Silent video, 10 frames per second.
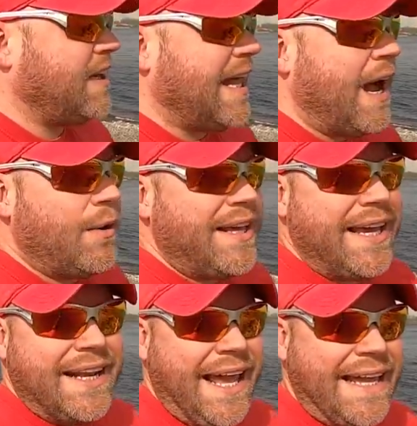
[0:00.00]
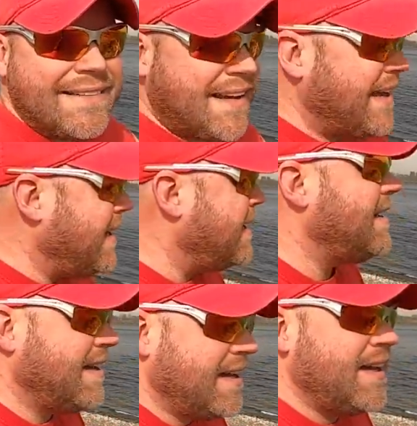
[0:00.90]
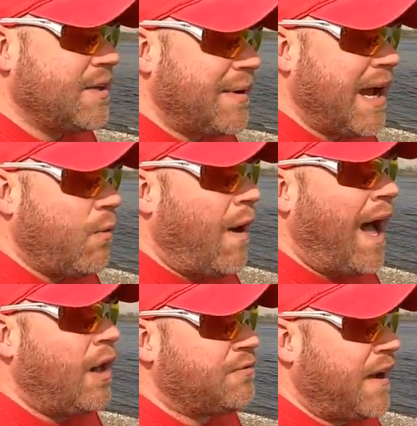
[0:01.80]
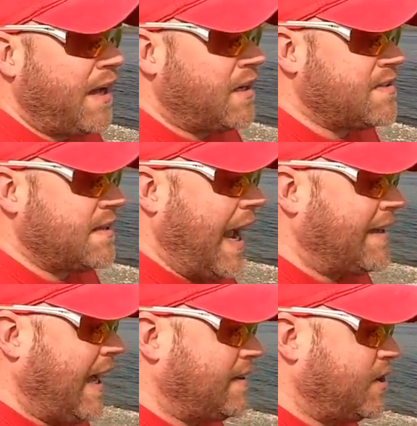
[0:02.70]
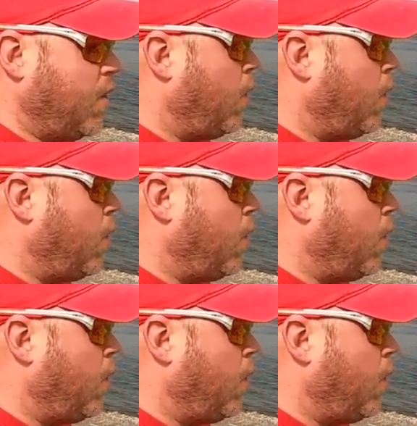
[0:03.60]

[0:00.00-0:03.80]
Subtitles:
cloudy and hazy? We got wildfires at the